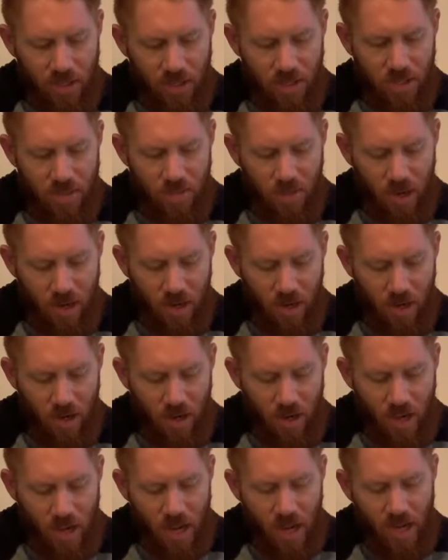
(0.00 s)
to
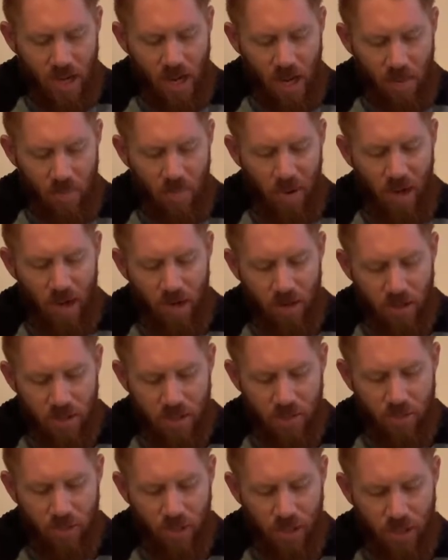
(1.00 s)
spare, and I
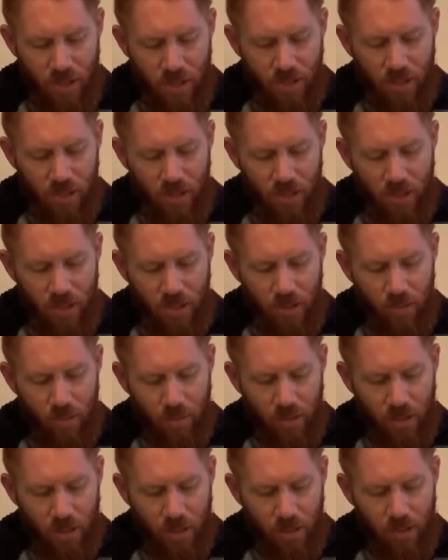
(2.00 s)
perish with hunger
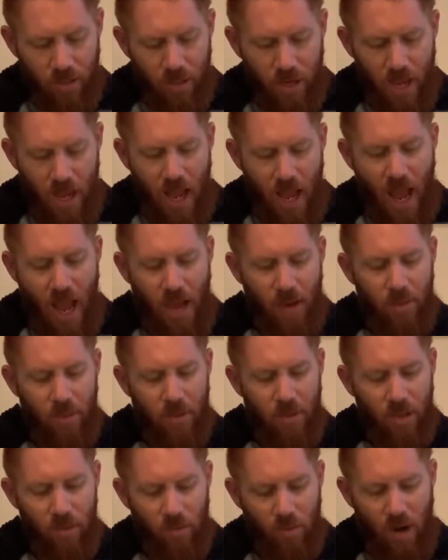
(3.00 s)
with hunger? I
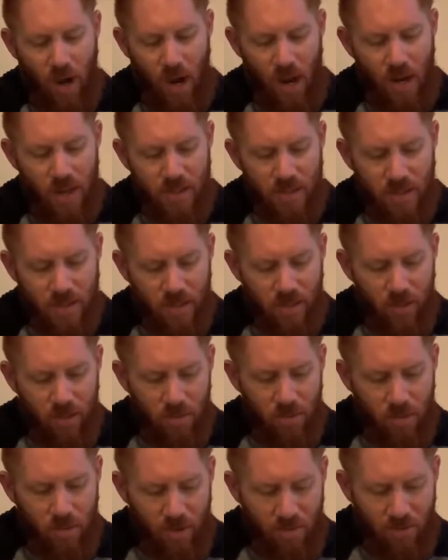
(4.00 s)
will arise and go to
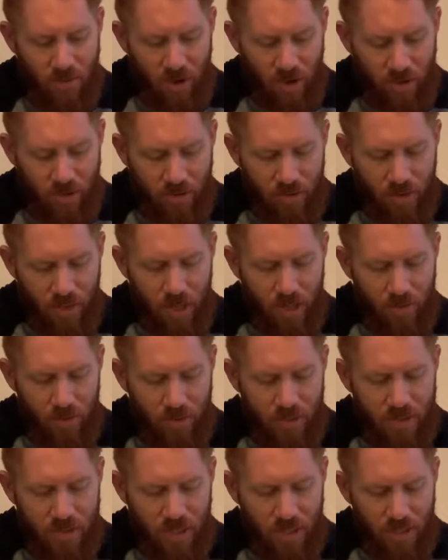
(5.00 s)
my father, and
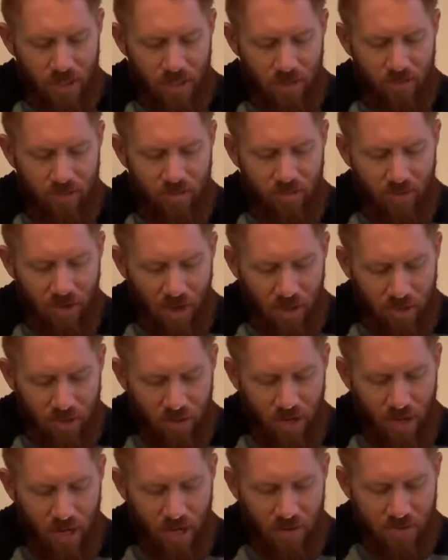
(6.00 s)
will say to him,
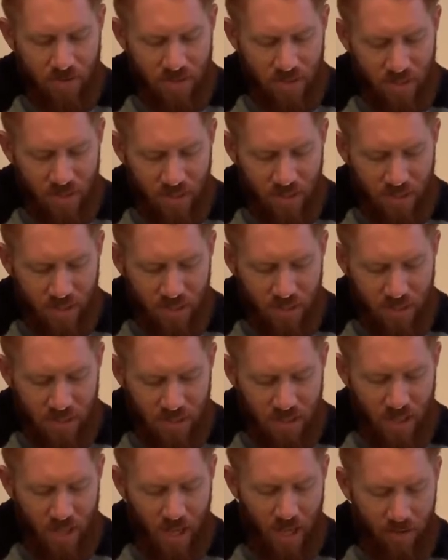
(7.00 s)
Father, I have sinned
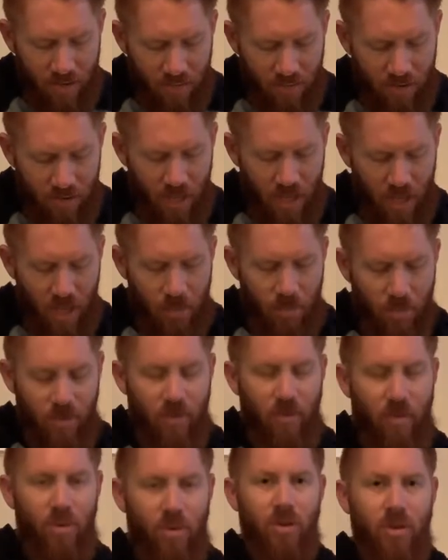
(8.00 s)
against heaven and
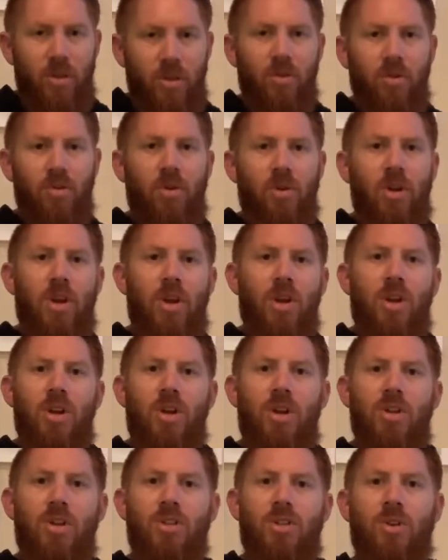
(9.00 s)
before you.
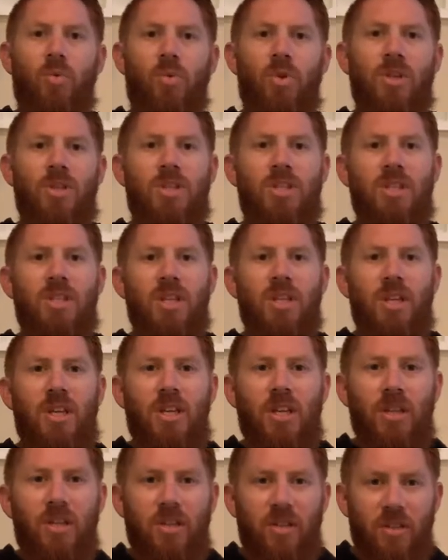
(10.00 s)
So we see
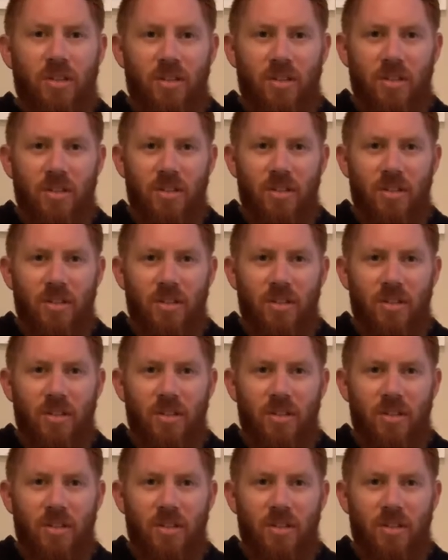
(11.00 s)
here